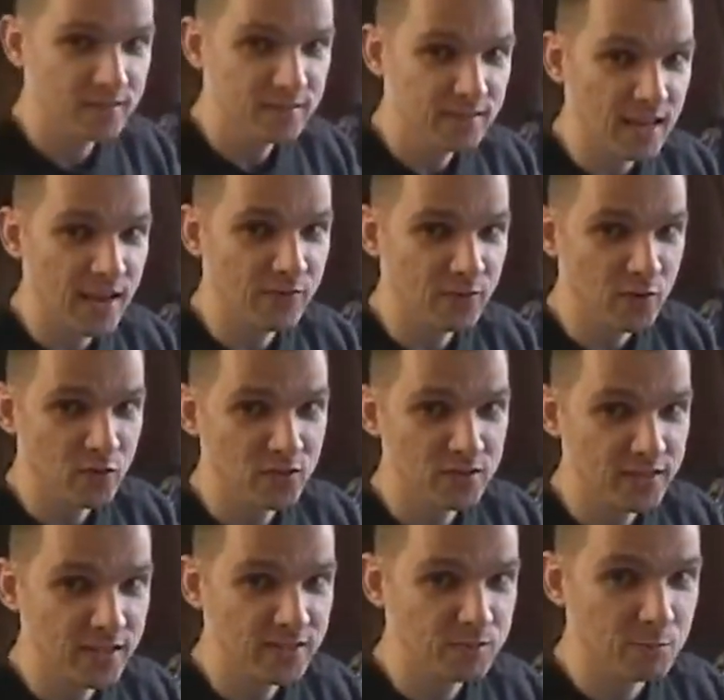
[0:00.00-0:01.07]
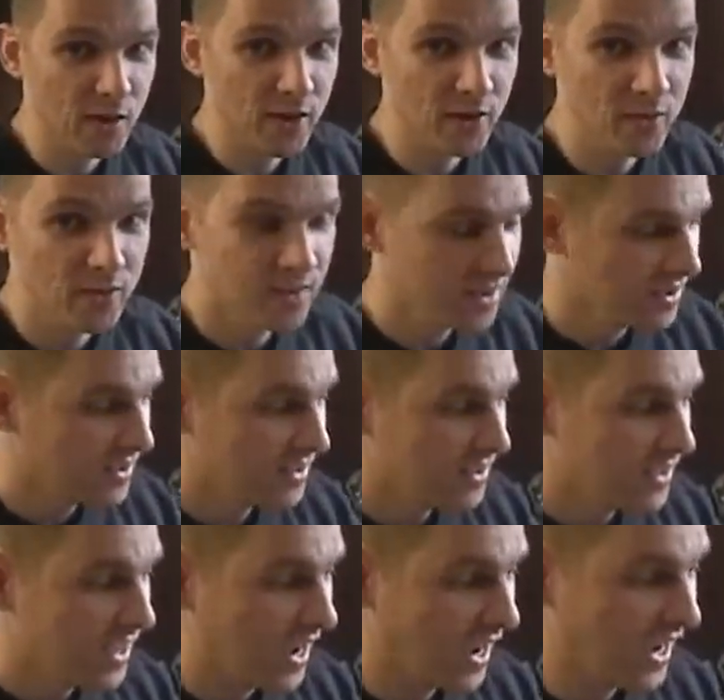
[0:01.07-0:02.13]
they have different states of matter,
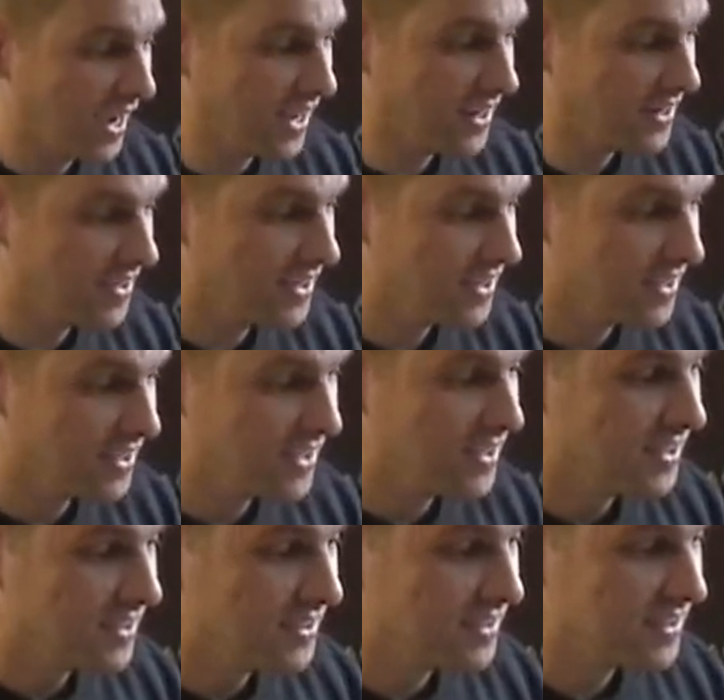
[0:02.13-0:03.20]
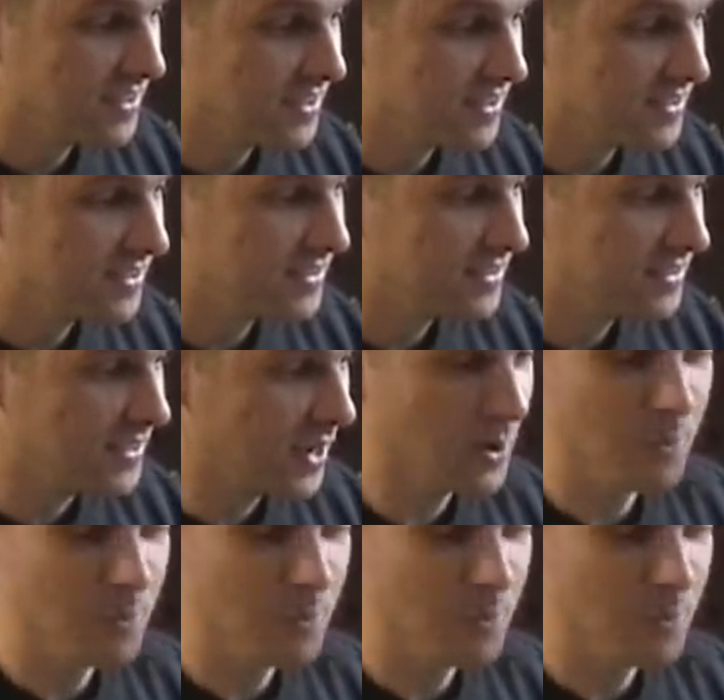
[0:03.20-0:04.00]
and they are